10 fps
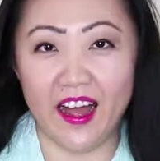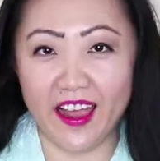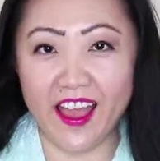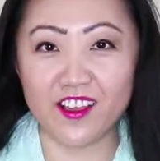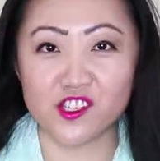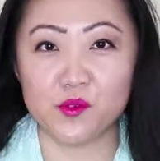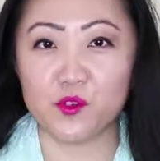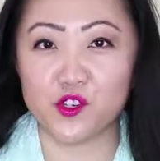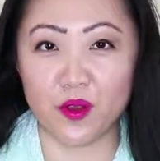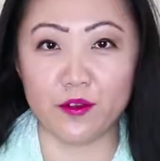I actually
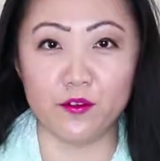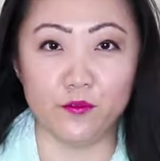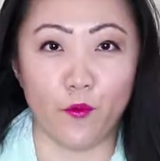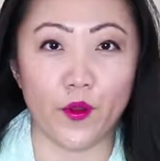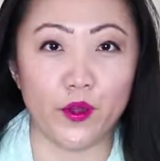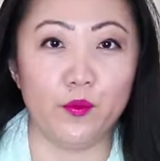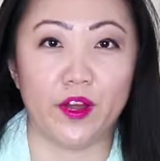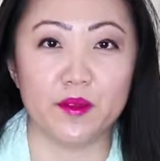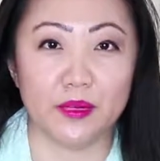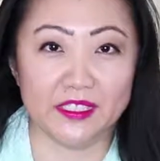would try to avoid
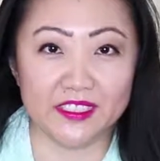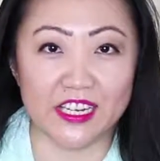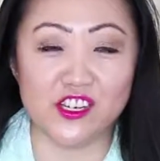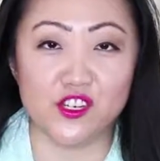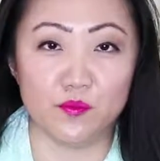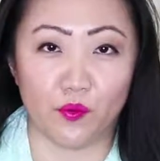wearing my station